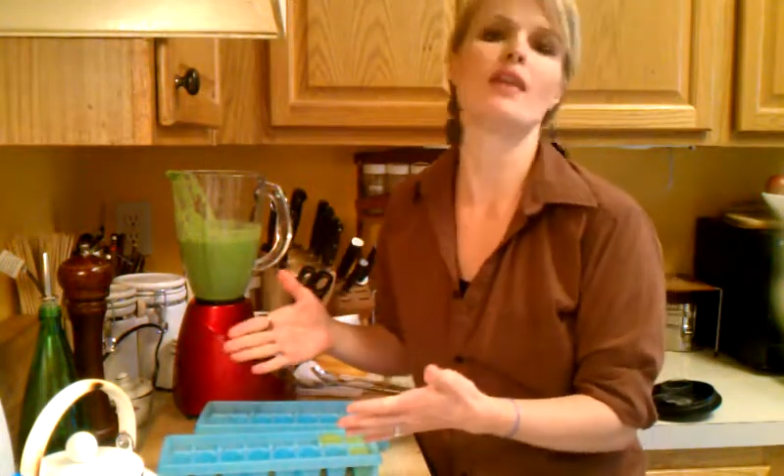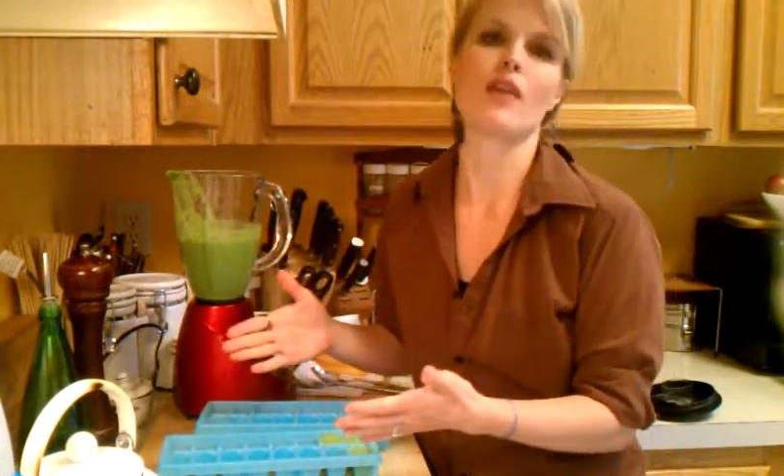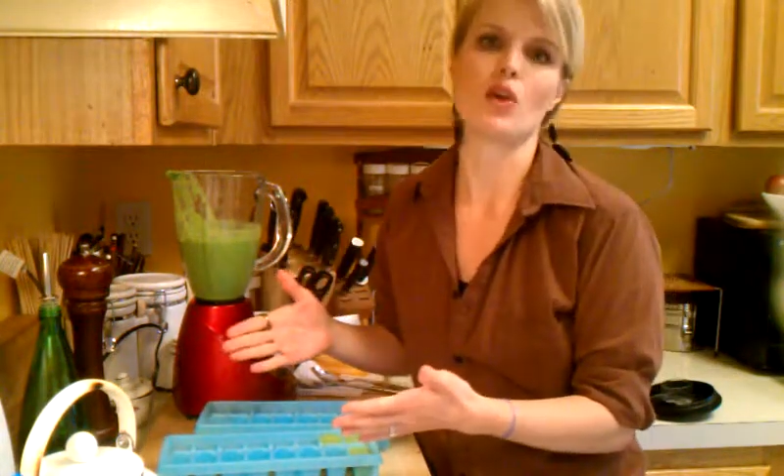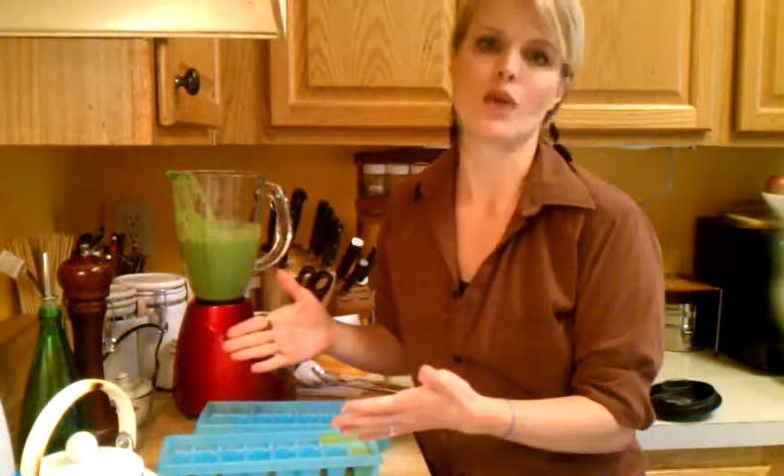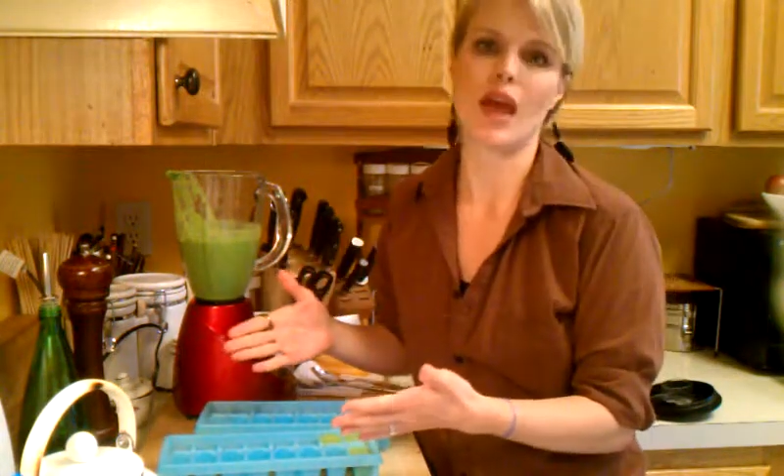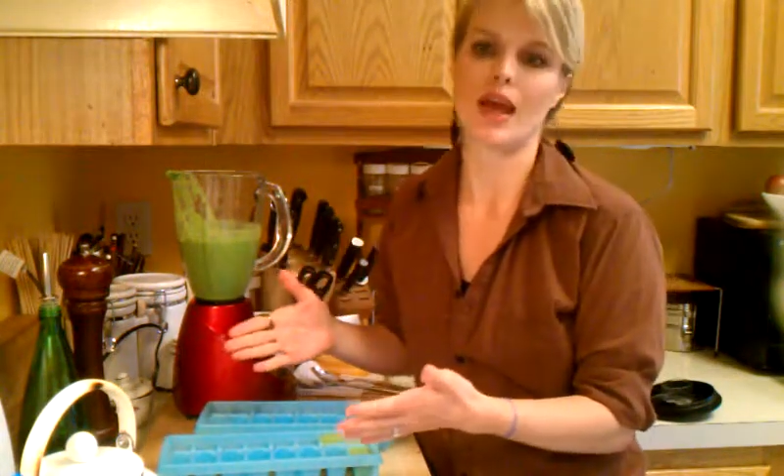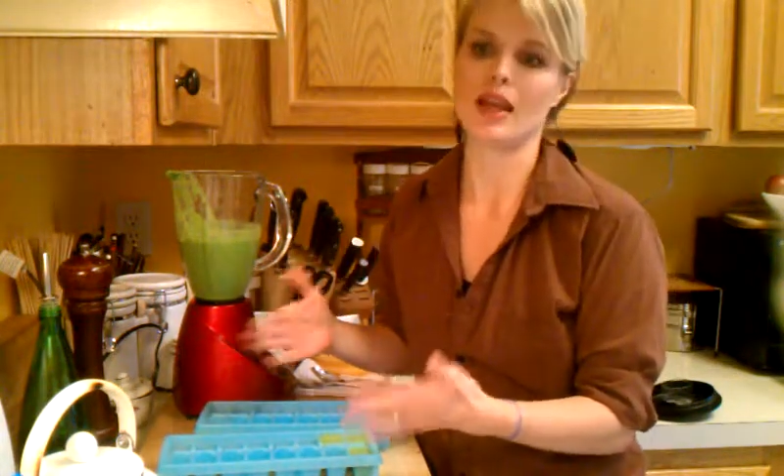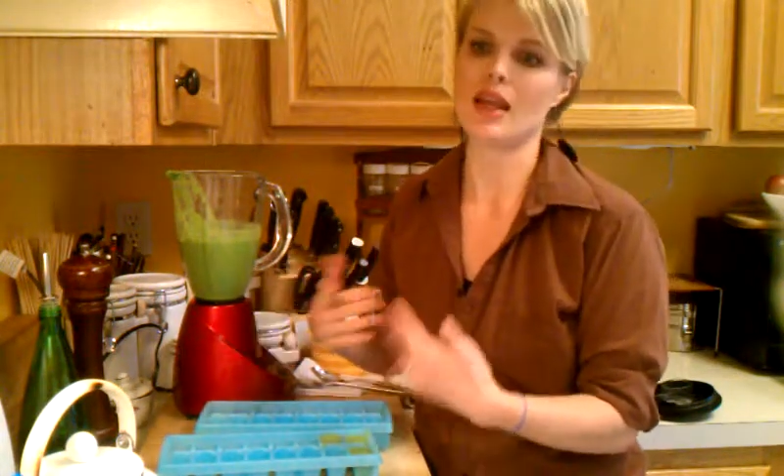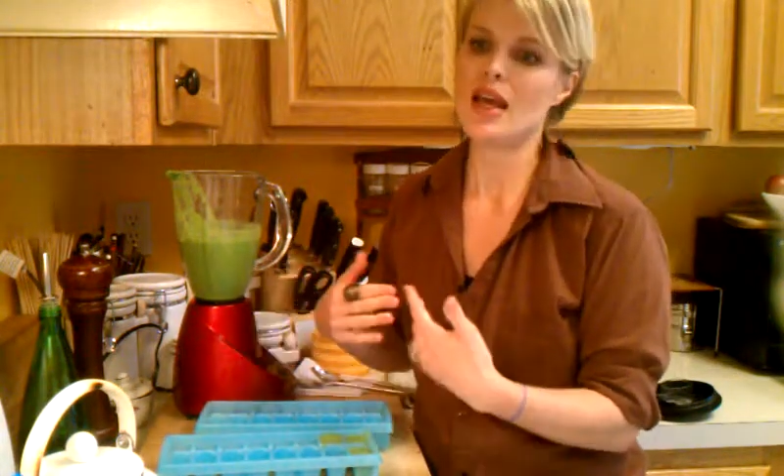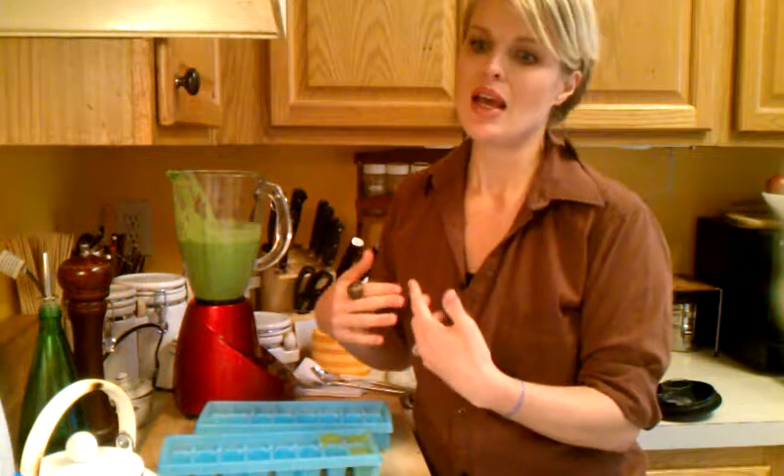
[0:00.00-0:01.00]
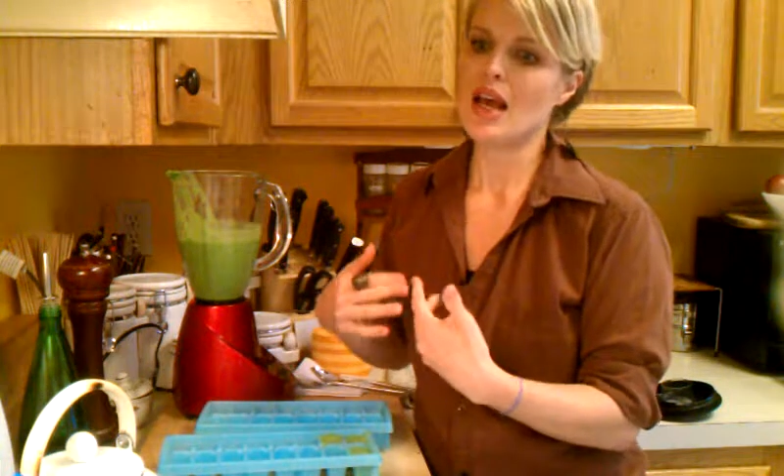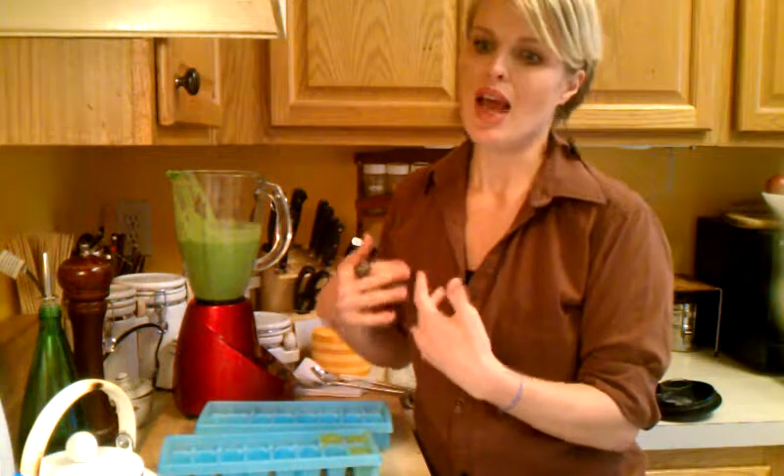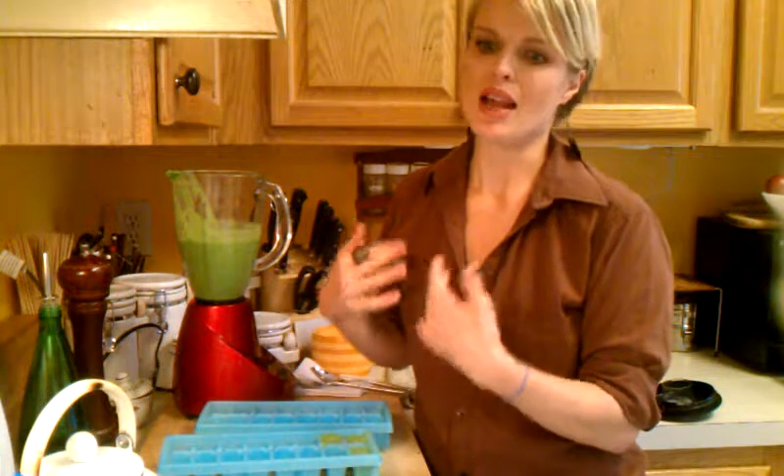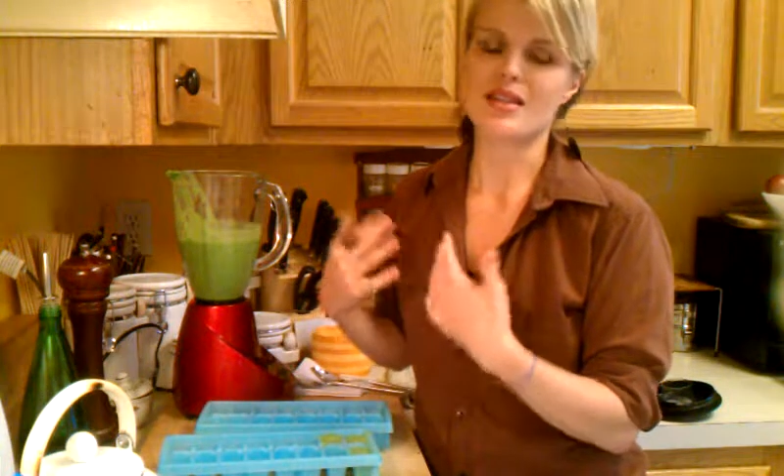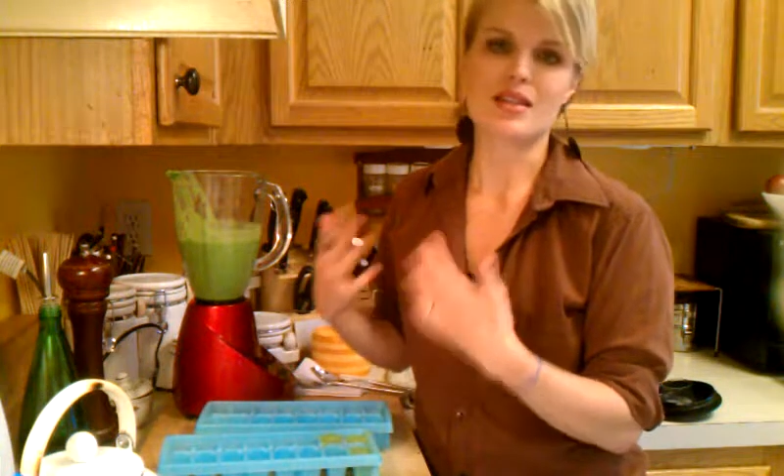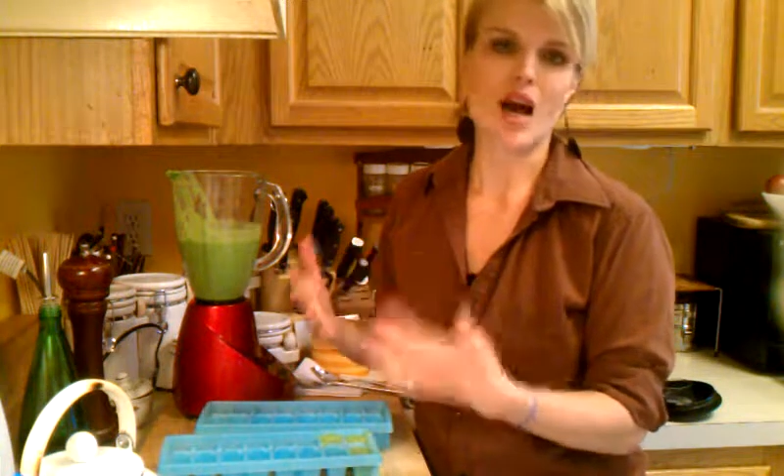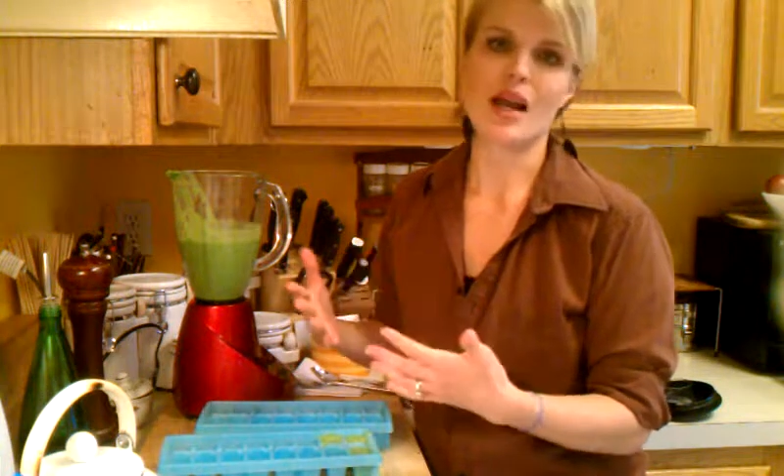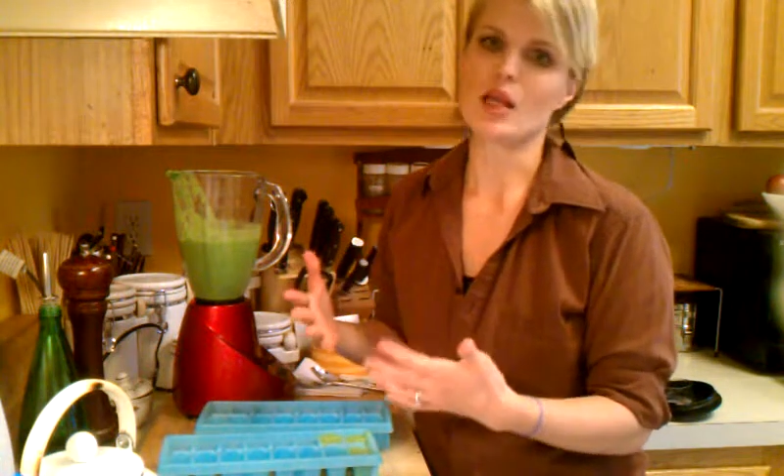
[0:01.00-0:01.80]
that you can. And it's not